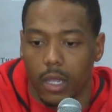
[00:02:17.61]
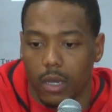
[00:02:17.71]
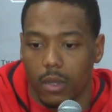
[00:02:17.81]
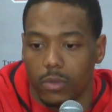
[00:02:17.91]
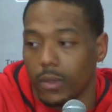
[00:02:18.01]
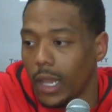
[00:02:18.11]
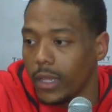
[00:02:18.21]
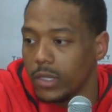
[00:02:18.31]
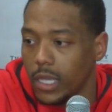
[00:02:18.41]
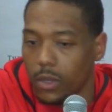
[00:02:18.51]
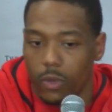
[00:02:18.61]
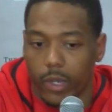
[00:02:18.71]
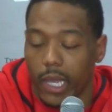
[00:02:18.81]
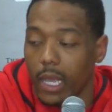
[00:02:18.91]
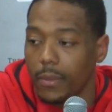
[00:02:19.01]
you know, like you said, who
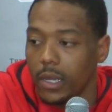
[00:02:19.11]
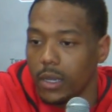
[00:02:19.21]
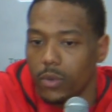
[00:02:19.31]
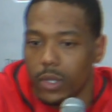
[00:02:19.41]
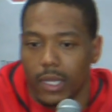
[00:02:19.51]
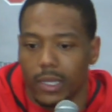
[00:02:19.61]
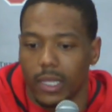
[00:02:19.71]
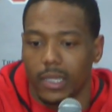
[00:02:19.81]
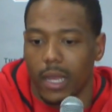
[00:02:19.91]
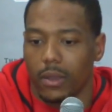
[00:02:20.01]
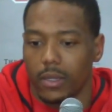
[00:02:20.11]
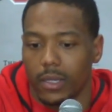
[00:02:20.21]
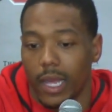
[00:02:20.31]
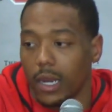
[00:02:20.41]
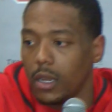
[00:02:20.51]
we came in here with, I think
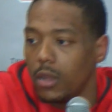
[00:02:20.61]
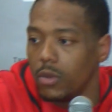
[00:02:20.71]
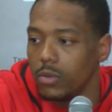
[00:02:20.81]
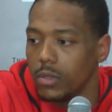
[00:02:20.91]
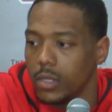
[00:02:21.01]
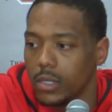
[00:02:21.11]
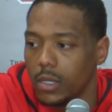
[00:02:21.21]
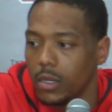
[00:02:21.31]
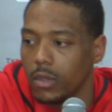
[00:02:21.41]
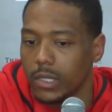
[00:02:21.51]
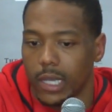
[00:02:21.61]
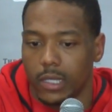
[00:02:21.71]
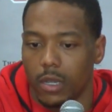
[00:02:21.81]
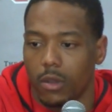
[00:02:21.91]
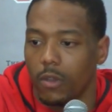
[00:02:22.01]
that alone, you know, says
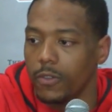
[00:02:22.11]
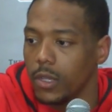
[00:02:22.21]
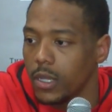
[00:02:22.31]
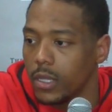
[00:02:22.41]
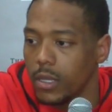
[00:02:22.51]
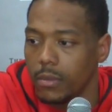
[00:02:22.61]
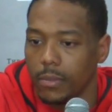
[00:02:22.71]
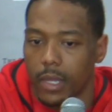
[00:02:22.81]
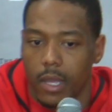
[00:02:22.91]
don't overlook them.